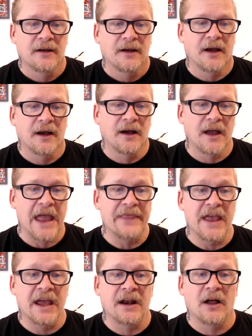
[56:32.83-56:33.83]
uh,
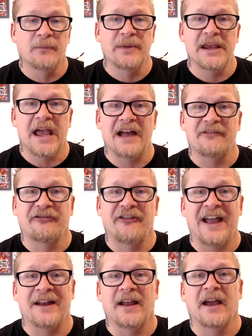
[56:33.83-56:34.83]
and then I'll be at
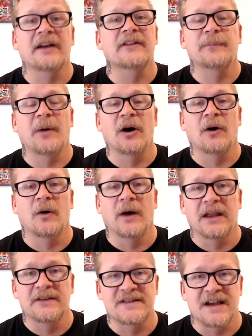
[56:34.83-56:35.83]
Fan Expo
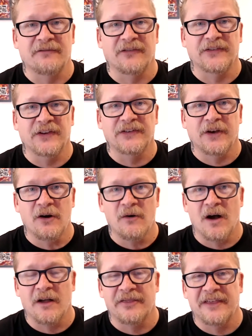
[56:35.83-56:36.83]
in San Francisco
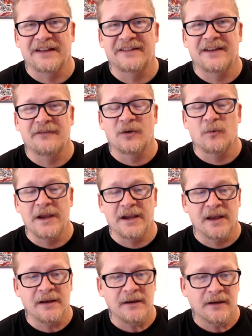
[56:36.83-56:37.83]
on Thanksgiving
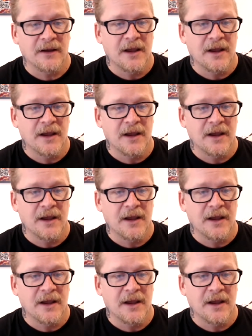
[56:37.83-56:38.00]
weekend.